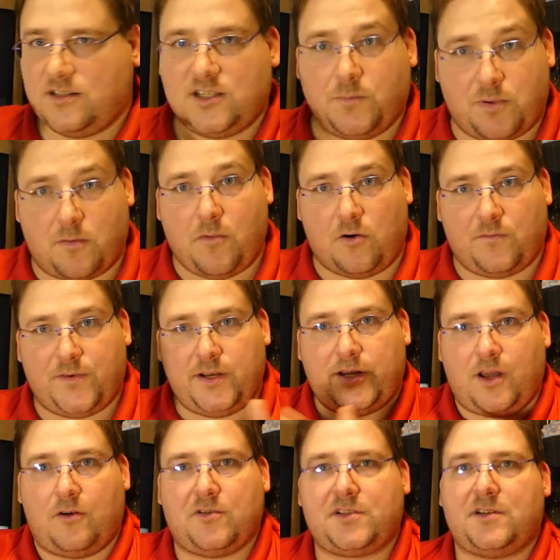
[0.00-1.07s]
to promote
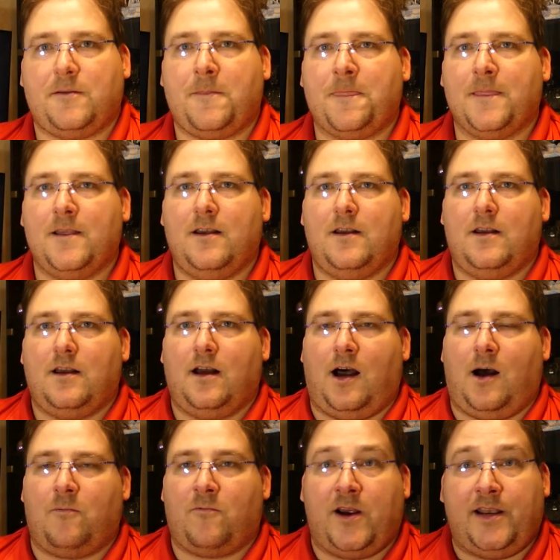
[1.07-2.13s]
videos.
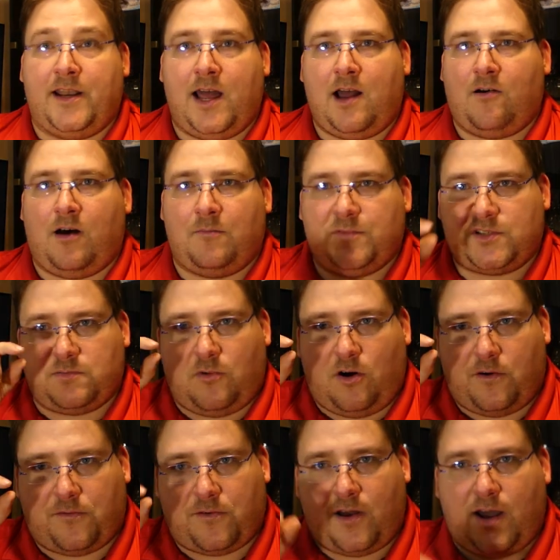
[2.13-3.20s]
Um, right now, I'm
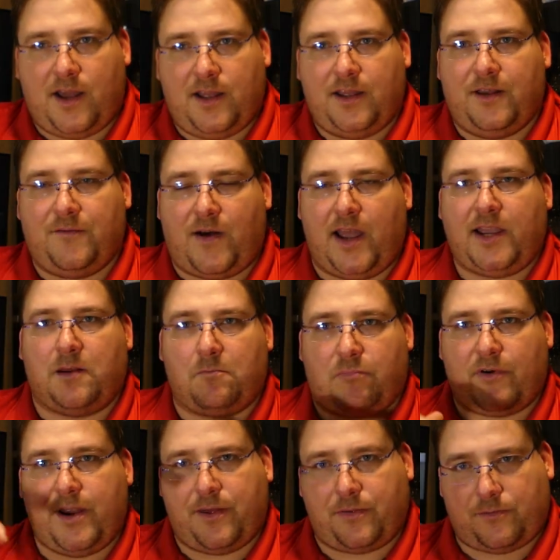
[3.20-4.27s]
small fry. If I can
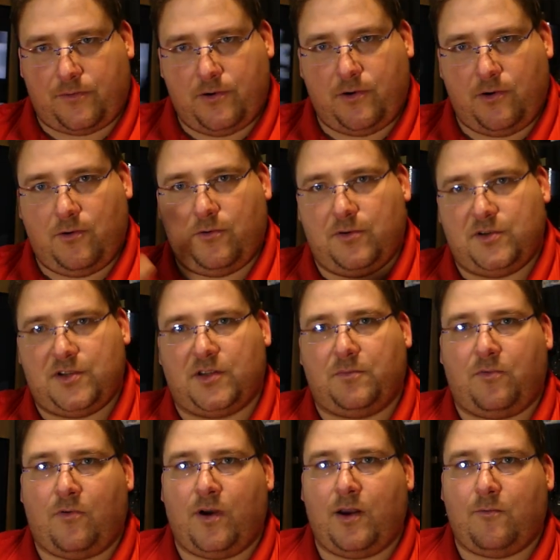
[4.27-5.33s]
break through to the
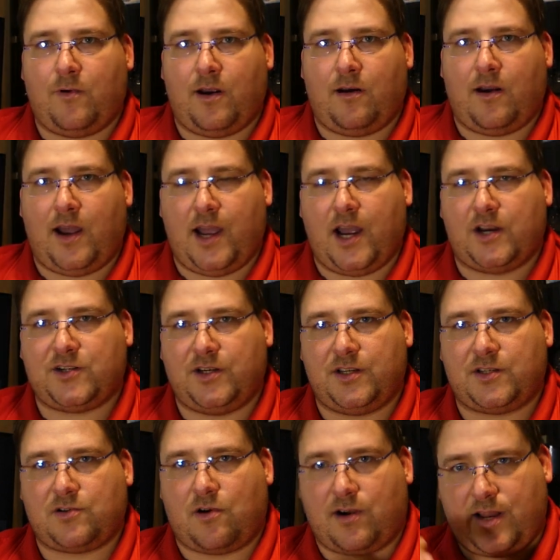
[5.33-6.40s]
point where I actually
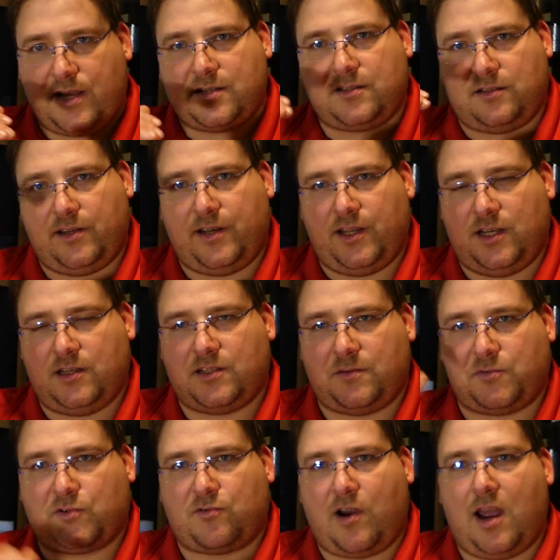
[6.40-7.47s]
start escalating in
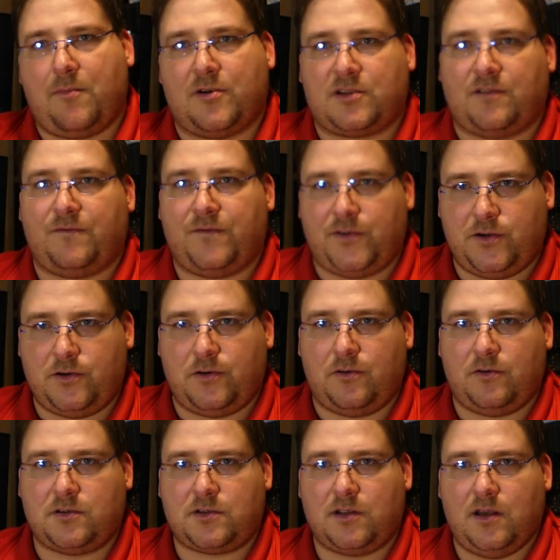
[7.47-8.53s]
subscribers and
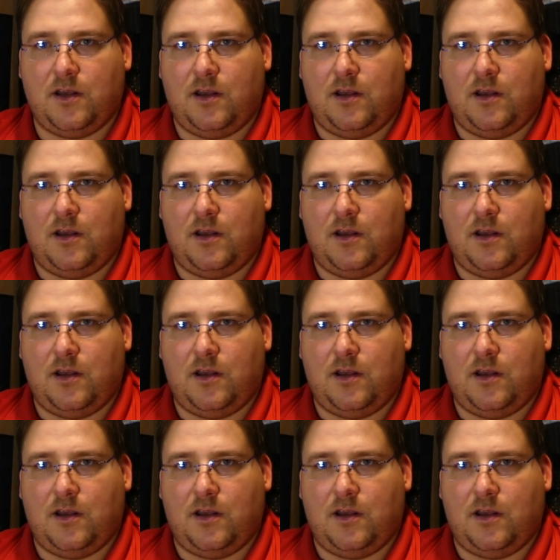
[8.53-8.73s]
views,